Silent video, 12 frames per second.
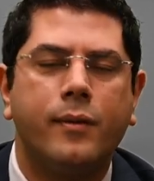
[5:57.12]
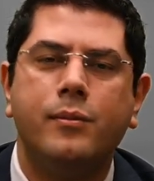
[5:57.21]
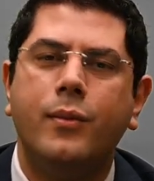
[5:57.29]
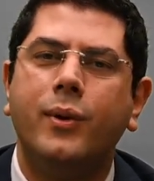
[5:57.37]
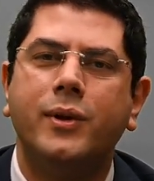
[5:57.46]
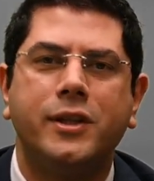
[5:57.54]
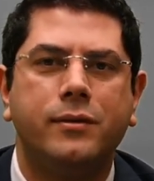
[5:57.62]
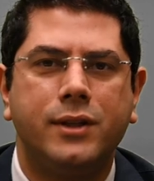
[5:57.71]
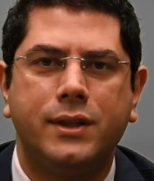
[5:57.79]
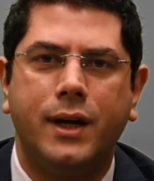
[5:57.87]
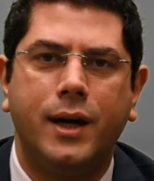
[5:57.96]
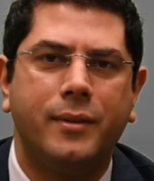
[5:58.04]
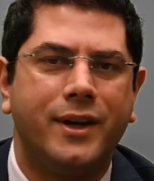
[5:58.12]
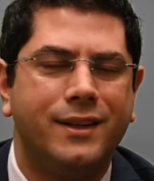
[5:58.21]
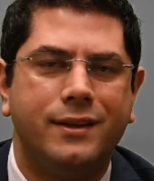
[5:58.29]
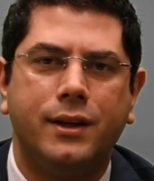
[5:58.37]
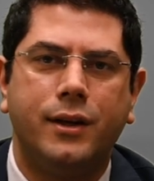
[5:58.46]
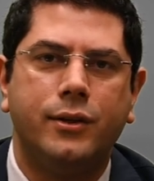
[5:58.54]
Most of the time, I
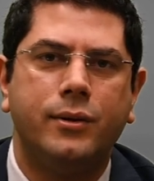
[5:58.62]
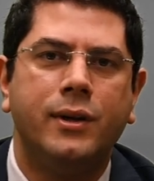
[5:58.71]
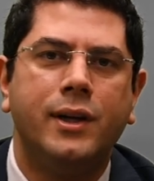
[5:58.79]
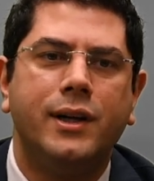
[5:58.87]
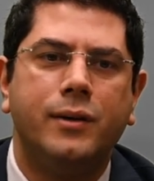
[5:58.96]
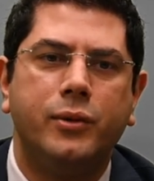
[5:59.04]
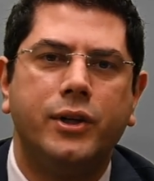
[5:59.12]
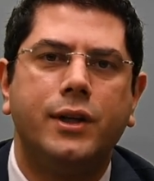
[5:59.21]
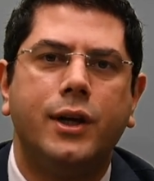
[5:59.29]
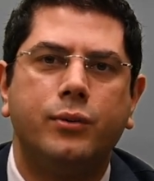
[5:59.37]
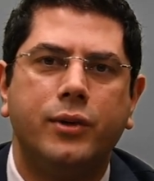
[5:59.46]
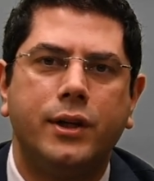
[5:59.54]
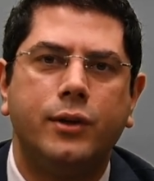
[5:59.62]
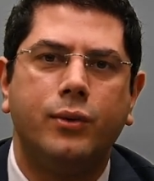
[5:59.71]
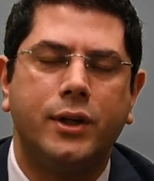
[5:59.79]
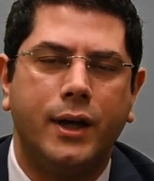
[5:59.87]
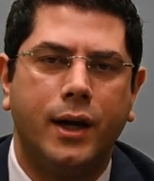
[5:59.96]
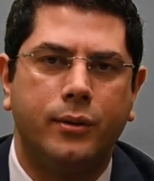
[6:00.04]
can tell you, we're done within
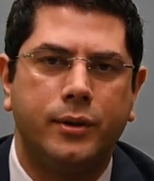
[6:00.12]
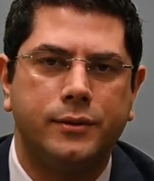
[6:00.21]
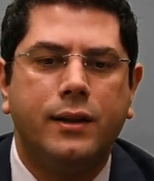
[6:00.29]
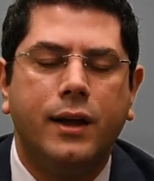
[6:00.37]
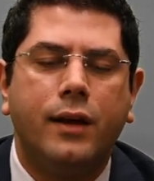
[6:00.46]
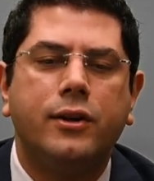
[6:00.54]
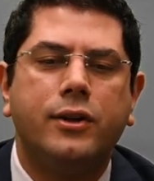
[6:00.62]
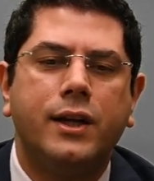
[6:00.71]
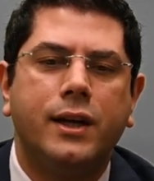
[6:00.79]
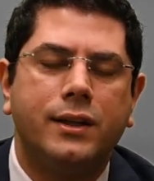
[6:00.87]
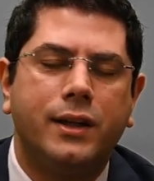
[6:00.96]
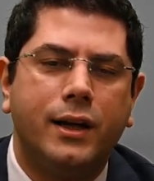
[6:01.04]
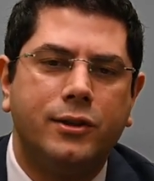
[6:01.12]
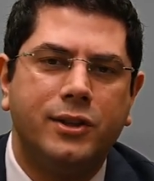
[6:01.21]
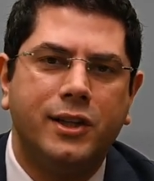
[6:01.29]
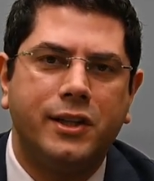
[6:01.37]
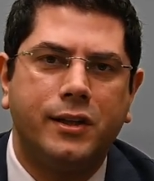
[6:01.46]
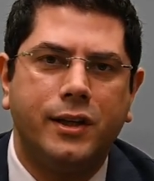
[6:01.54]
one hour. The other thing I'd like to
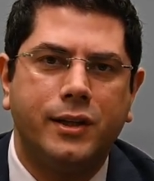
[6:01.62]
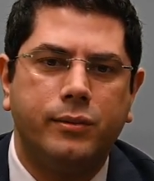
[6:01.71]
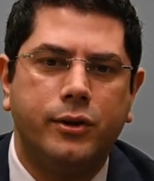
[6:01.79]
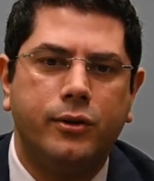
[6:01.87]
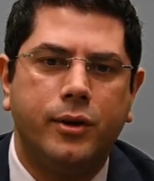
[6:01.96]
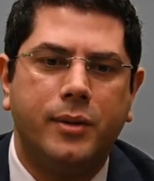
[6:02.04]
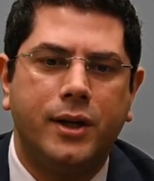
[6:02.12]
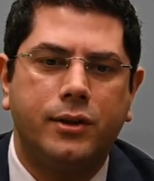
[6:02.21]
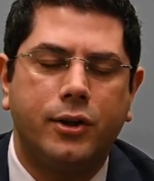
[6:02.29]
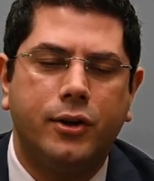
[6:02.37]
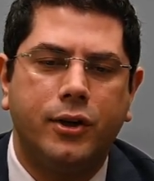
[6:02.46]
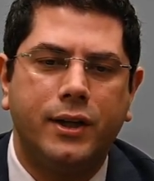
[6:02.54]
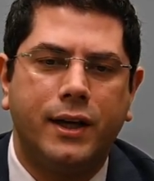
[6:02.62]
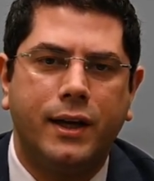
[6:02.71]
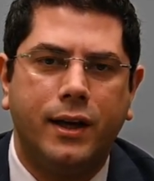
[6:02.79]
discuss with you about the cardiac